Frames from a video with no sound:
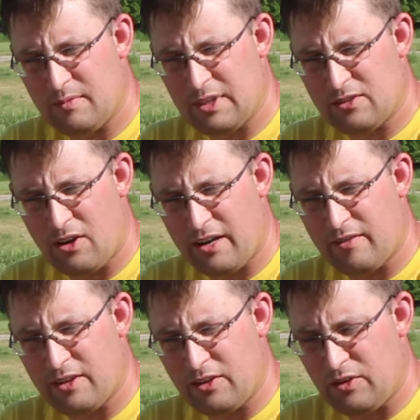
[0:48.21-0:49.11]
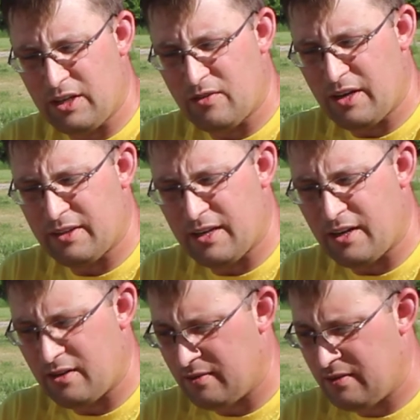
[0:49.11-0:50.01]
It's got everything you need right
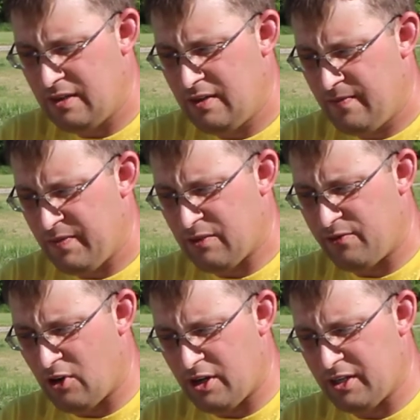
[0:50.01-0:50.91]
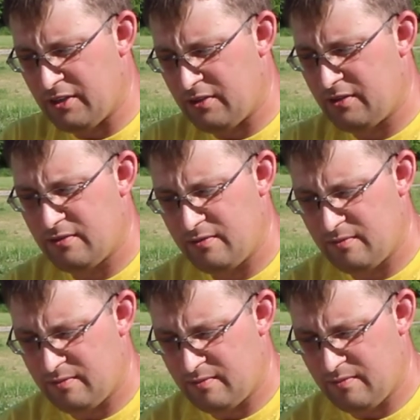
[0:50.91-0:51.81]
there. The fondant,
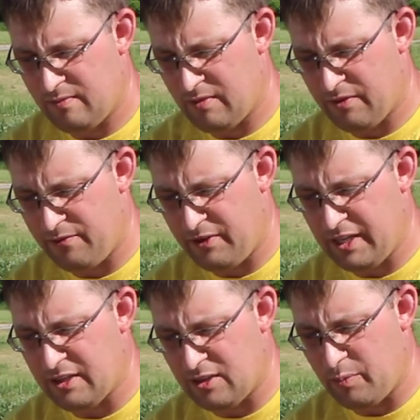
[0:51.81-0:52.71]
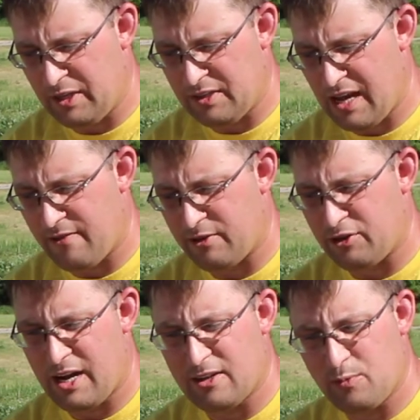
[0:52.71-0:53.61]
the feed that the bees have for
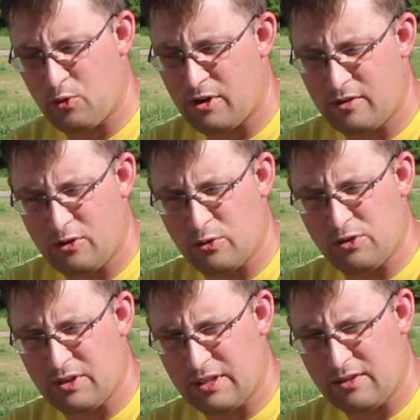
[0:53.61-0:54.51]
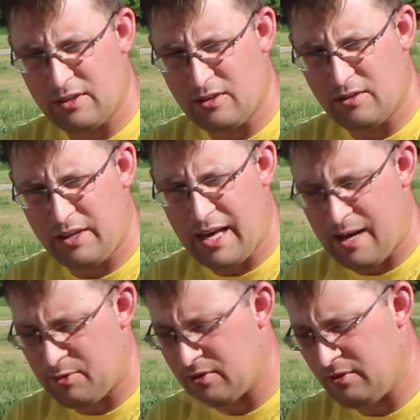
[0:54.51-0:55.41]
transport goes in this little
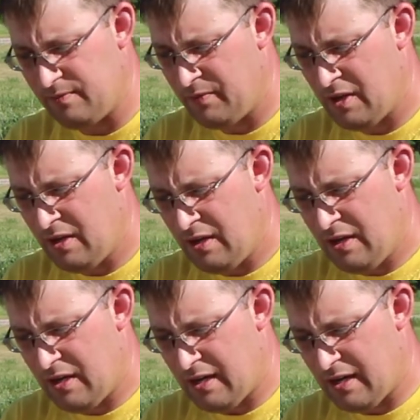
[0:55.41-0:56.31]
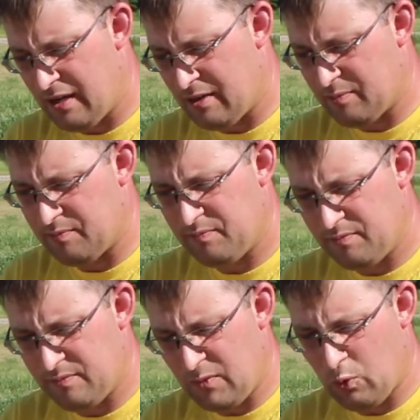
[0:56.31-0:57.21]
capsule.
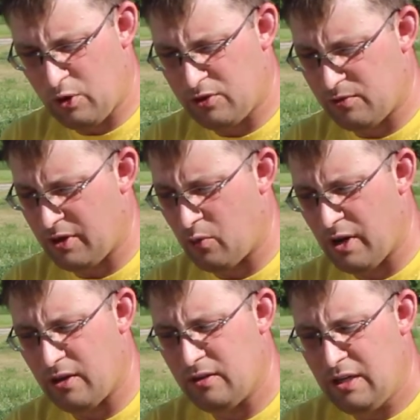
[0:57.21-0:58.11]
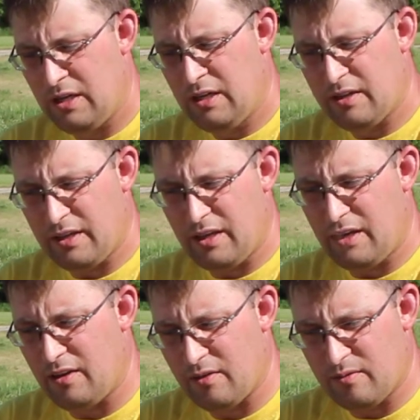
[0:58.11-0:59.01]
It works really well.
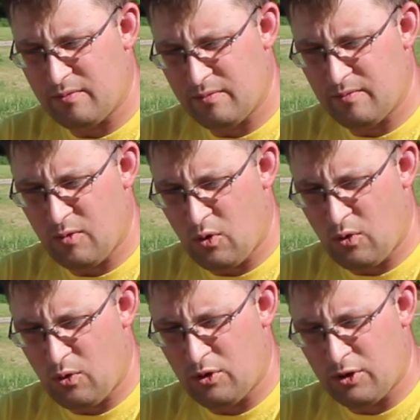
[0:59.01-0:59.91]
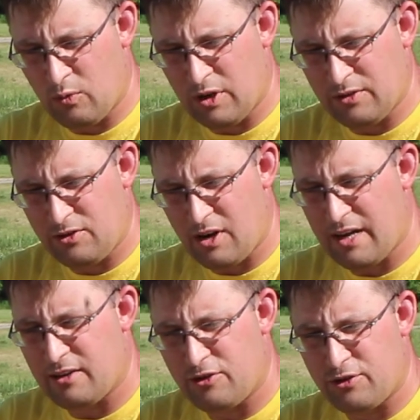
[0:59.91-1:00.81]
The older ones,
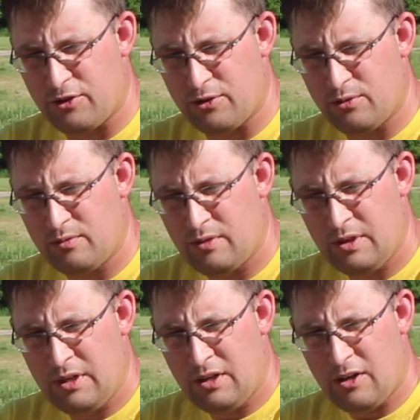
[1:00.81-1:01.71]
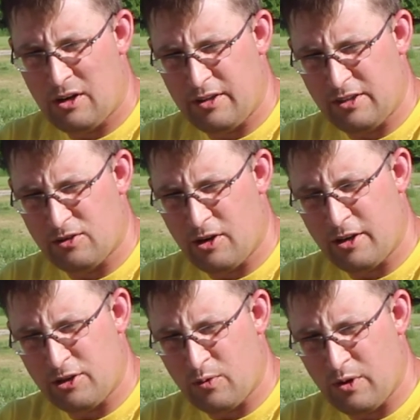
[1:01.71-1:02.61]
tried and true, are these
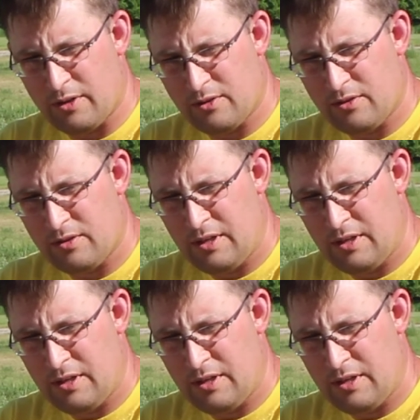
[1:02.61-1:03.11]
larger ones.